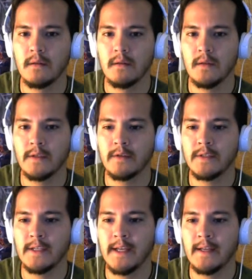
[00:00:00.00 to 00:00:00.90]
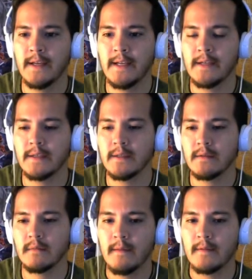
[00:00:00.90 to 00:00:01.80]
Let's go Singing Lanius.
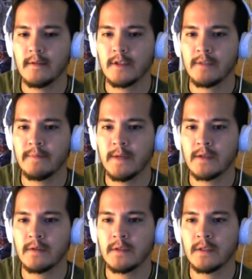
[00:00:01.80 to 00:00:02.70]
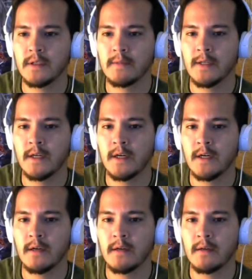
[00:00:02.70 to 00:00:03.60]
Special
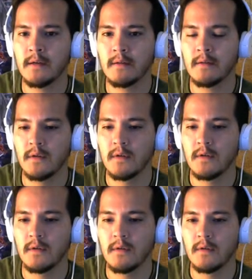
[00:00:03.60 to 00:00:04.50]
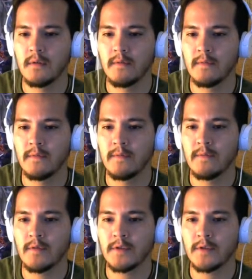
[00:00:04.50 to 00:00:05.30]
summon Force